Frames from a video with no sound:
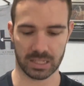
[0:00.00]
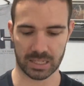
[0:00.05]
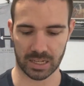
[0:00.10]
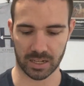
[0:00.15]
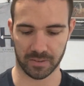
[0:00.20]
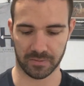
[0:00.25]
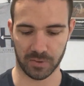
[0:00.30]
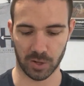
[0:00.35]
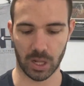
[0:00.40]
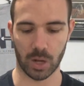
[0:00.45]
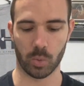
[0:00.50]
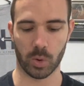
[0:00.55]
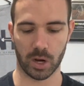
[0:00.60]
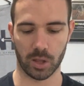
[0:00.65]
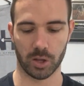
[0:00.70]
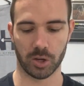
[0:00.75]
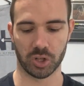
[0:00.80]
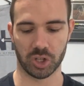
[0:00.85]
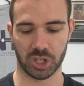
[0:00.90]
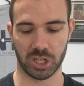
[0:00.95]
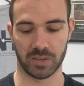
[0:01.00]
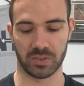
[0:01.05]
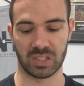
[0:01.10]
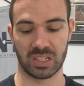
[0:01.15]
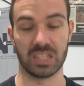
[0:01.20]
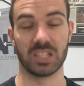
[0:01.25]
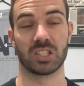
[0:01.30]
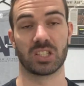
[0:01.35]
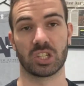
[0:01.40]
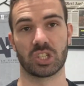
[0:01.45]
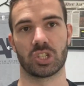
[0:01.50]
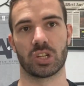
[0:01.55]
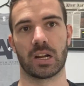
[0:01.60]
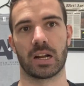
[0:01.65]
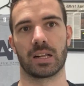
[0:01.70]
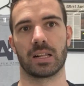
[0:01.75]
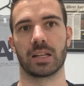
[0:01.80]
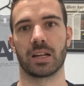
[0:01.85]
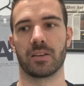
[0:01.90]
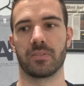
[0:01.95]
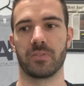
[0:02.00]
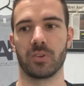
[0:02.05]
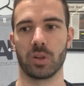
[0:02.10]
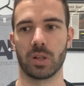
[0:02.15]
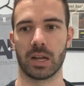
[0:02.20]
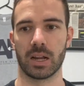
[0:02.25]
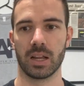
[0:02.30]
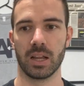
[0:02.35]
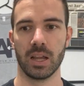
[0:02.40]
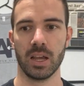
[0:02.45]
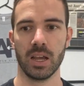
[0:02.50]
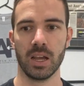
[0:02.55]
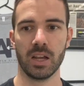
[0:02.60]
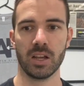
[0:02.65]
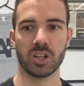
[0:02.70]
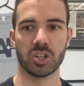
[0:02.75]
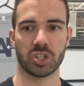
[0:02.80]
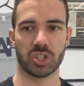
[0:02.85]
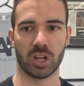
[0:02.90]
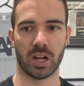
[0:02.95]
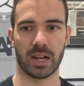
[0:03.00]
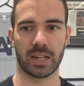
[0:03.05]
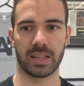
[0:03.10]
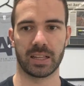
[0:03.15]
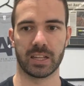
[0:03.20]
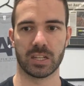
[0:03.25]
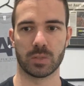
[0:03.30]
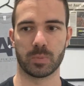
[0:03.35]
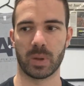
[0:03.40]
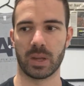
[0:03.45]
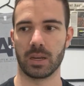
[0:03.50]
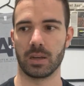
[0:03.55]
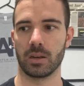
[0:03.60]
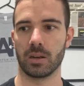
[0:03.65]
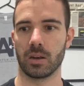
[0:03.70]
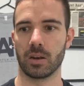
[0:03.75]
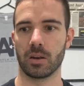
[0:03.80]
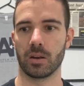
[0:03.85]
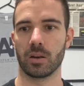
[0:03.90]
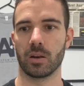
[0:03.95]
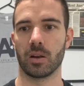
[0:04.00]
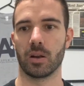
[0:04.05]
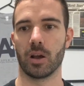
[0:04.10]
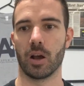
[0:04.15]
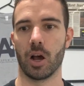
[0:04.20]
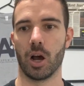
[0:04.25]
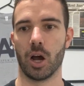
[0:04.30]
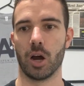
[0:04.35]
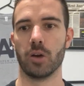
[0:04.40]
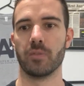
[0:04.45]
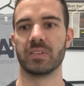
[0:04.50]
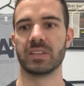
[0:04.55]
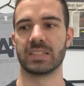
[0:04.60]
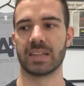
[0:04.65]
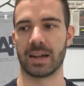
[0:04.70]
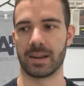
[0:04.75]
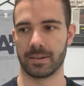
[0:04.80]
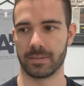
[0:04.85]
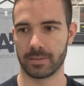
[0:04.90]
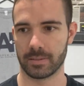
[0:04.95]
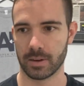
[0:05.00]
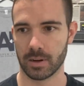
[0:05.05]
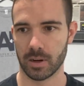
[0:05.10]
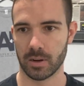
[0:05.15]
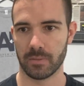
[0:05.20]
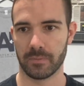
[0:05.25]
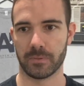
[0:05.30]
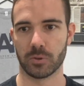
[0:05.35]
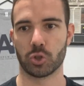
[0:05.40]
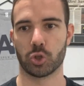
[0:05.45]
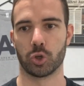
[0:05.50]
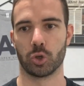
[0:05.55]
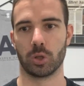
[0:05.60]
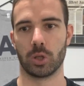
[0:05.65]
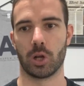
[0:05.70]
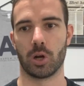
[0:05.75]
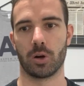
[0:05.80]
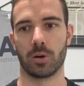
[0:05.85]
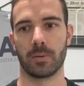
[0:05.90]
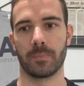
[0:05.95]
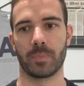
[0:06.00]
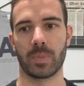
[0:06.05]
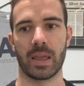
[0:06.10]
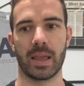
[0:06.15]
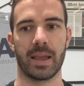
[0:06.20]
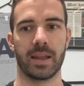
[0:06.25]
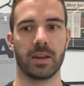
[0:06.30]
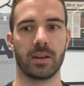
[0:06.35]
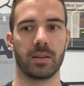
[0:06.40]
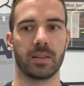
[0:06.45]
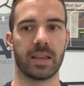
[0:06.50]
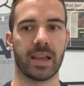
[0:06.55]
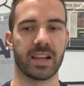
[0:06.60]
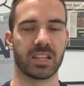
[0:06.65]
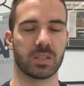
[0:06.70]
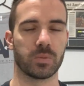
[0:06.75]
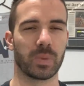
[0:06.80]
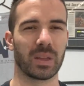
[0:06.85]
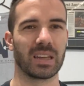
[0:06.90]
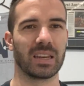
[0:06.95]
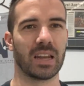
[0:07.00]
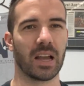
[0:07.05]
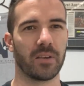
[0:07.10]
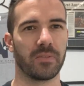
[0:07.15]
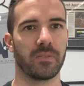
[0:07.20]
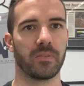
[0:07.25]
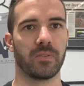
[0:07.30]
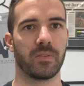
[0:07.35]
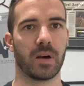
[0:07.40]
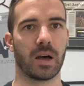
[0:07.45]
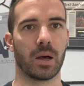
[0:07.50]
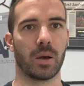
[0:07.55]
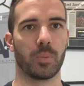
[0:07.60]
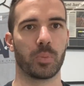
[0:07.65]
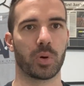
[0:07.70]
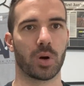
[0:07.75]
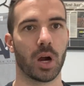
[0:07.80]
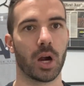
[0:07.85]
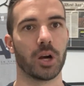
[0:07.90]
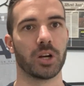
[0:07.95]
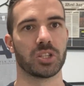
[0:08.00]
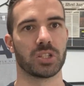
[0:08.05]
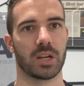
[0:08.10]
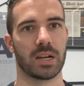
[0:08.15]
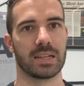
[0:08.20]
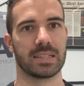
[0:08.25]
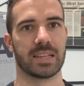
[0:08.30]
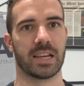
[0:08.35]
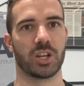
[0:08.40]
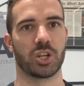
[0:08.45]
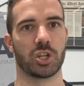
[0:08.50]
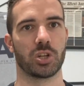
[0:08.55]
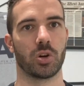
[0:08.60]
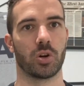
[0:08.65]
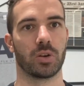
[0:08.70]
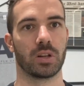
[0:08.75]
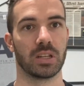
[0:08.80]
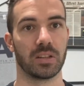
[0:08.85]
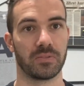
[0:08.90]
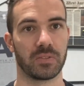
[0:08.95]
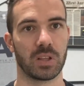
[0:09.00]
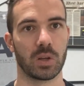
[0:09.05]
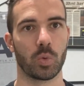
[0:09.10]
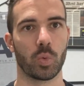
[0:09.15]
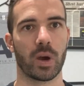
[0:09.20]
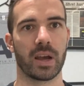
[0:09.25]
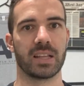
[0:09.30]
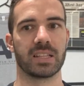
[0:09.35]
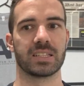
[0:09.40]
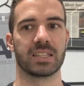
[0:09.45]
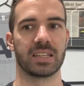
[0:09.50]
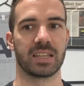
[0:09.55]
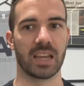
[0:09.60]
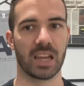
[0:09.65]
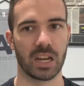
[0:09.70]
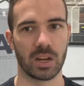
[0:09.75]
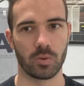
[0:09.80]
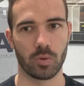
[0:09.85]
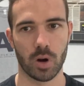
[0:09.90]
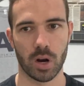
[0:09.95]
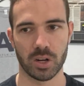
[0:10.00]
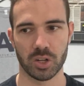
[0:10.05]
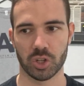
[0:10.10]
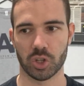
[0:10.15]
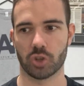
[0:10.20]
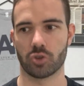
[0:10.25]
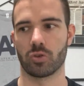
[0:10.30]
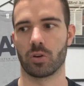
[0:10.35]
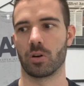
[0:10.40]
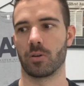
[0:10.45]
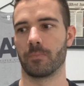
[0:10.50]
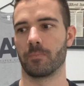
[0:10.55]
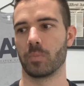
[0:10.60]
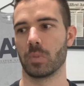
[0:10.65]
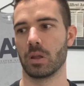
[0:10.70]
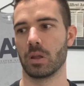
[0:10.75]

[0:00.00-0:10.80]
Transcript: And I feel like one of those shifts is the cycling. I feel like cycling has been overdone for too long and there hasn't been enough of a prioritization on lifting weights and getting riders strong.